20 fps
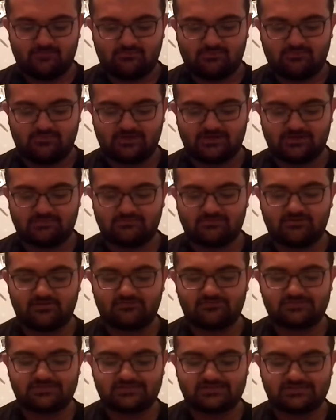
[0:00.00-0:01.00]
We've had a number
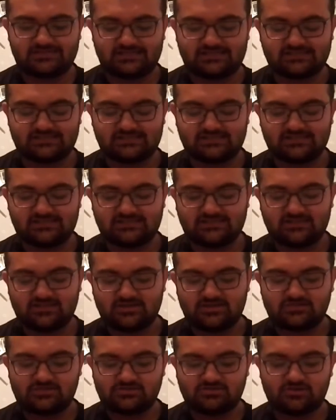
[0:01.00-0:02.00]
of successes.
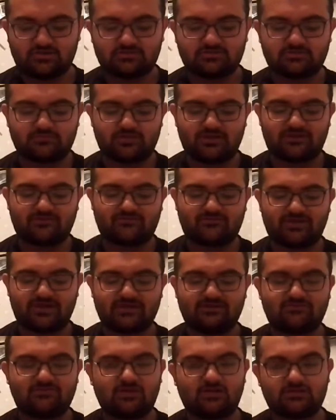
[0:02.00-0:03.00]
Children wake
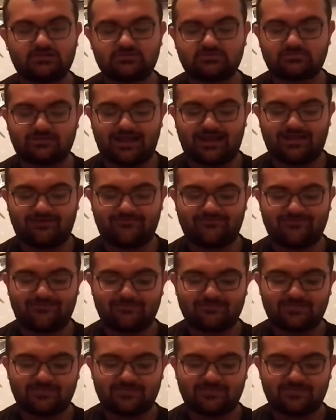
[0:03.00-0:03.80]
afraid of God's wrath,